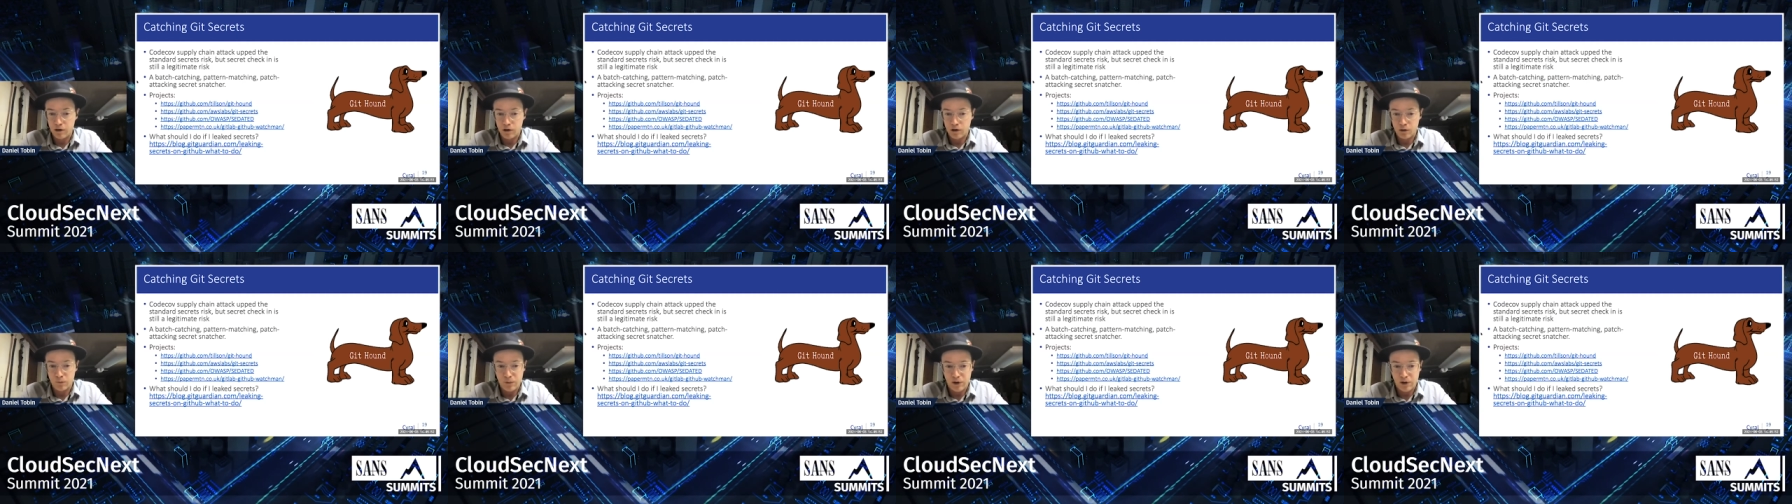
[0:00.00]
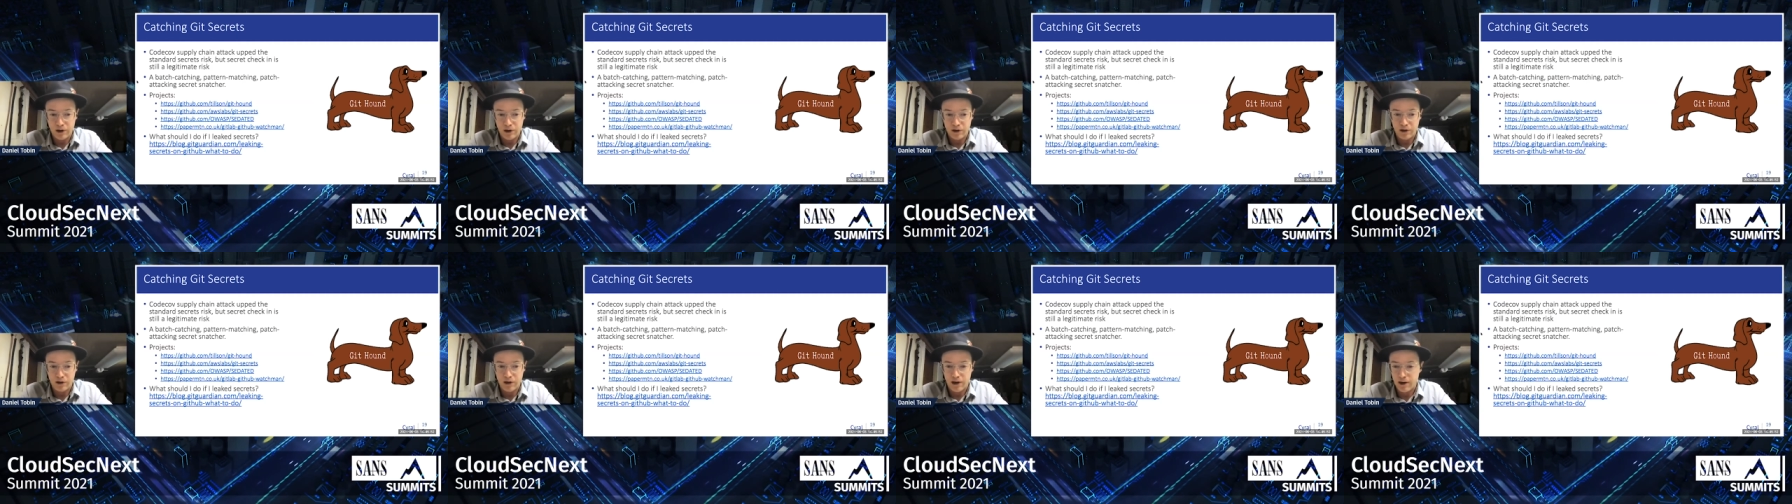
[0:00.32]
or
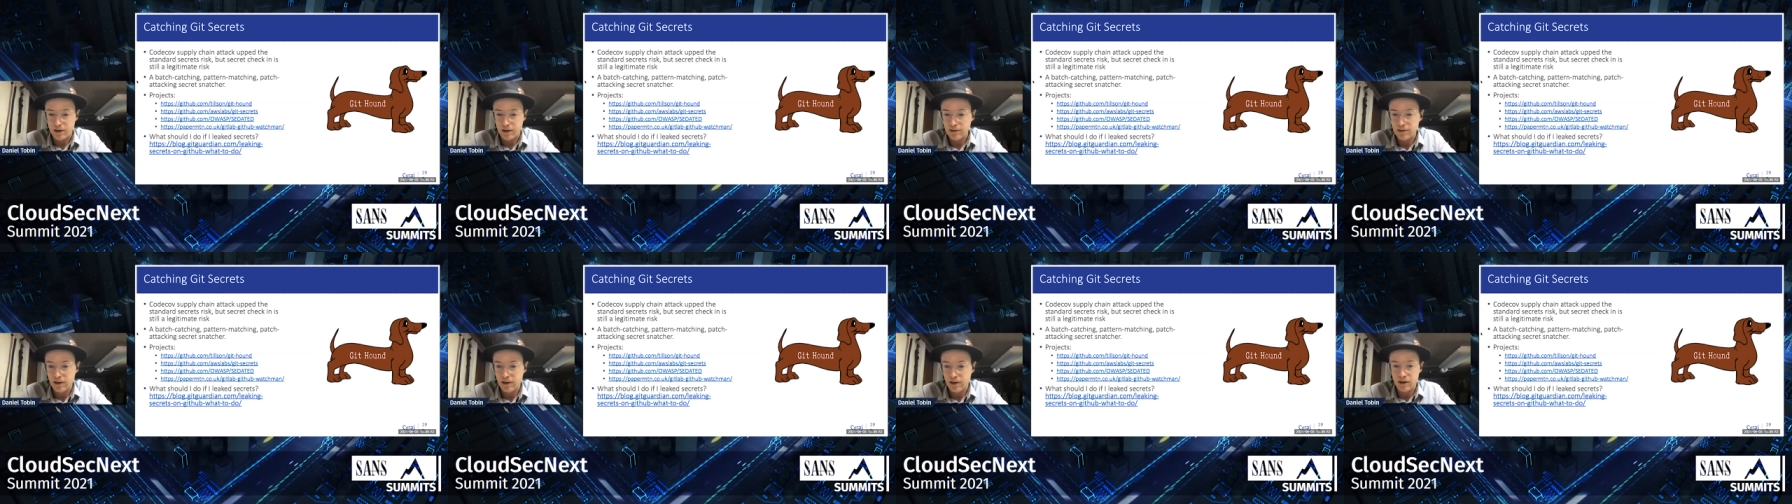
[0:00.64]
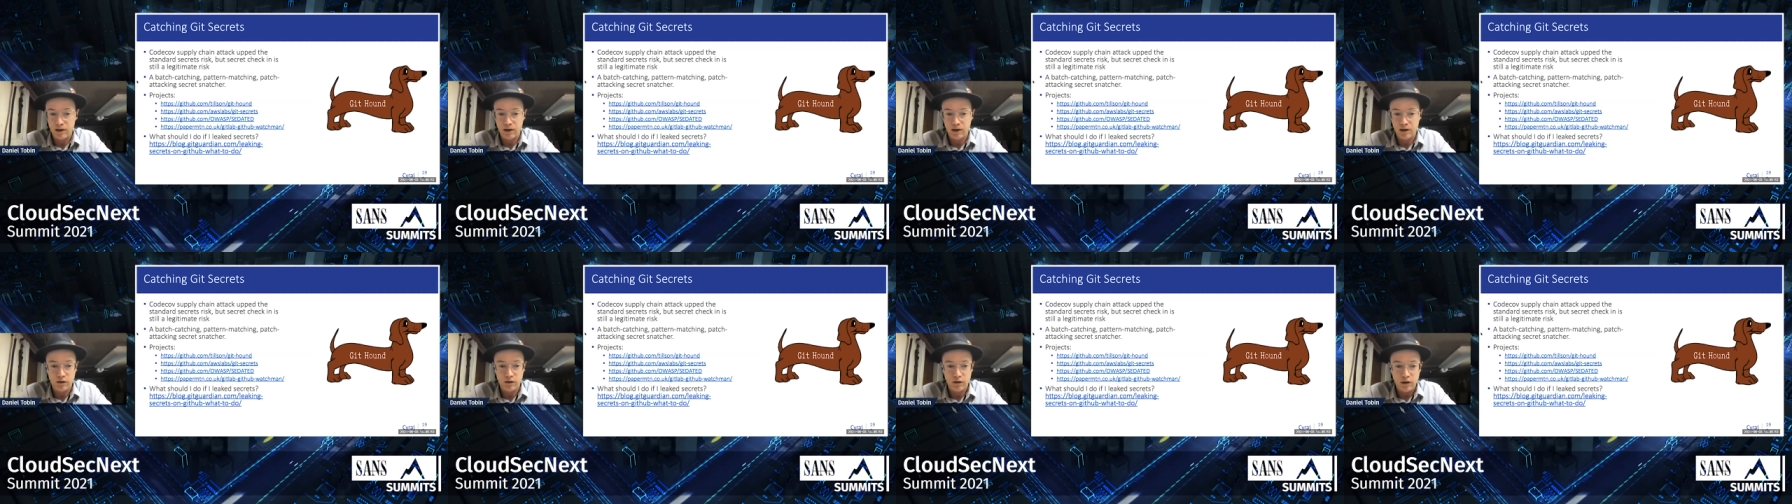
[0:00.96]
better yet, take
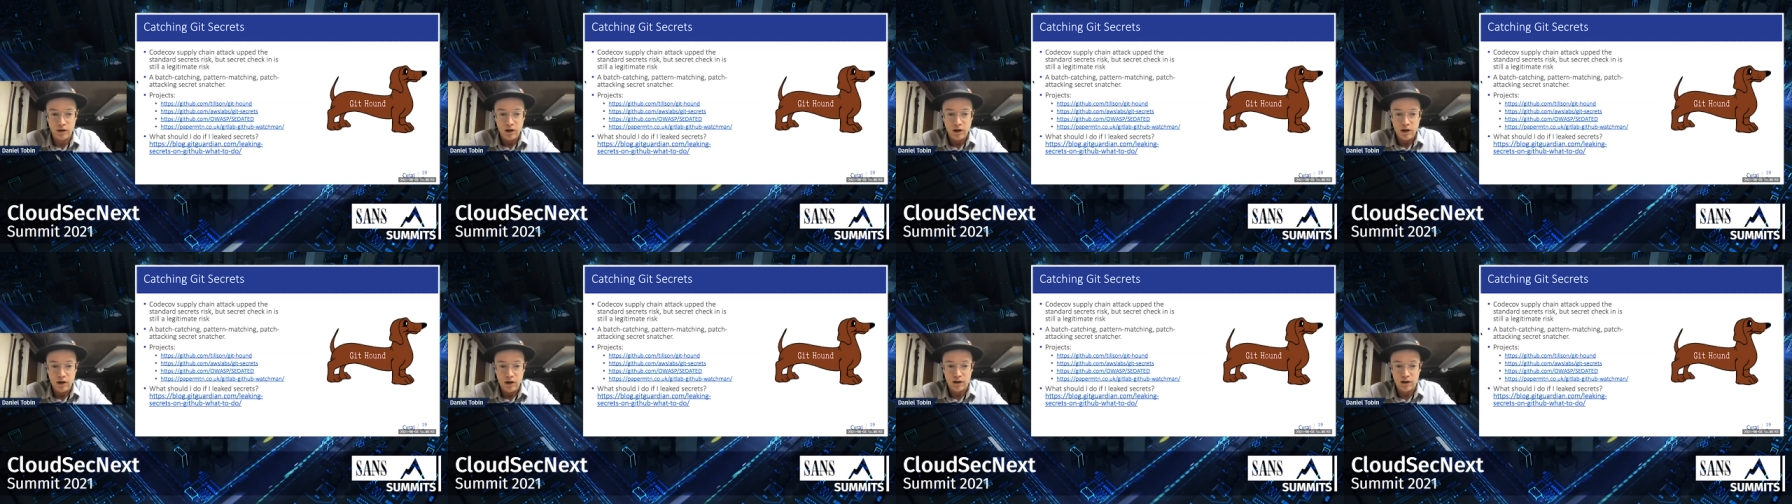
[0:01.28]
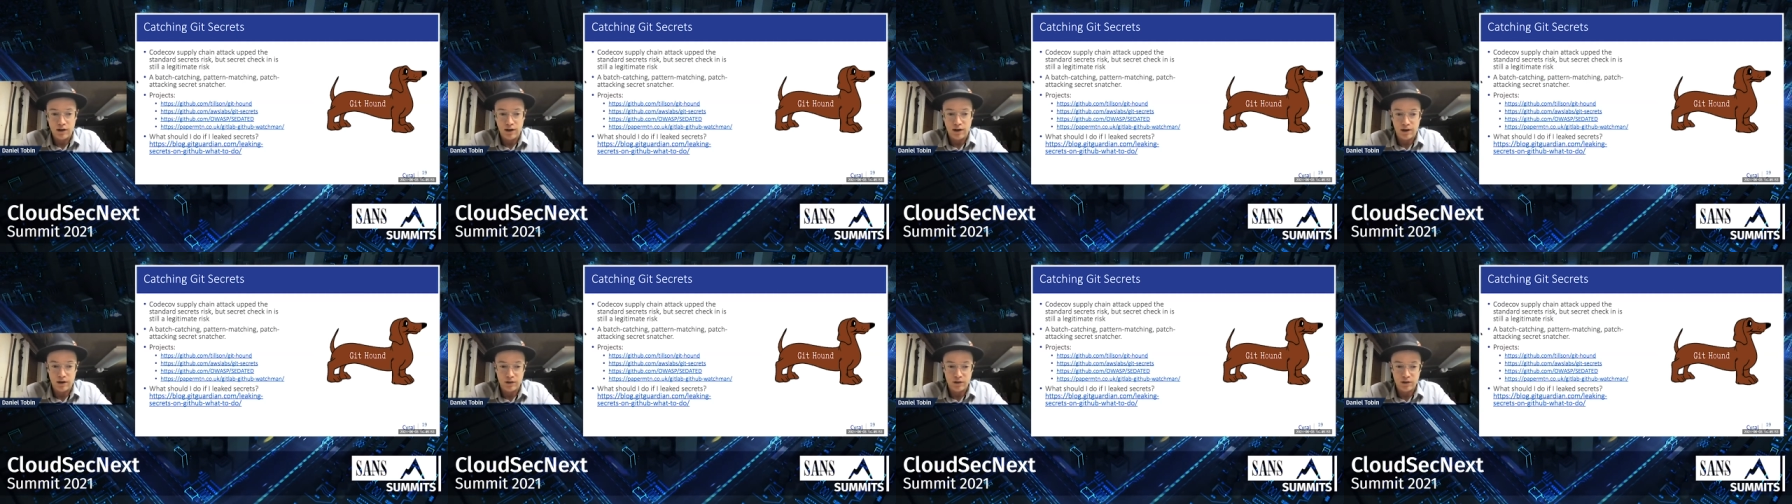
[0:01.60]
it and
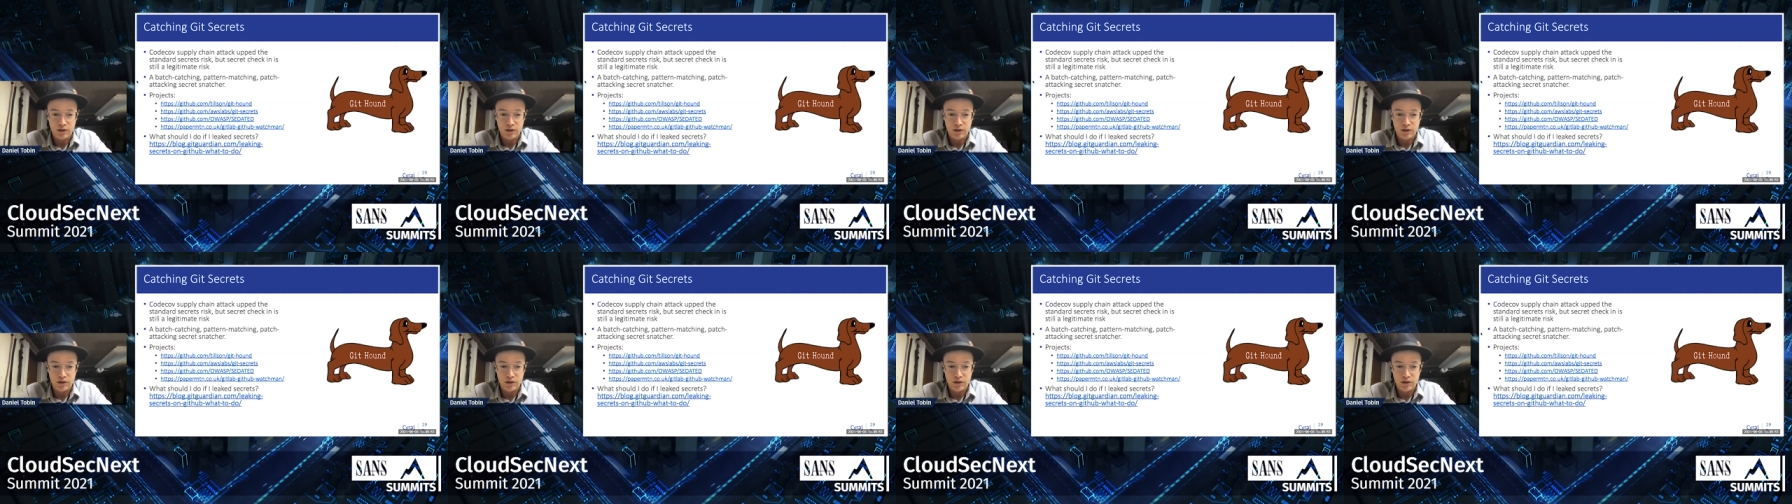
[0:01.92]
add it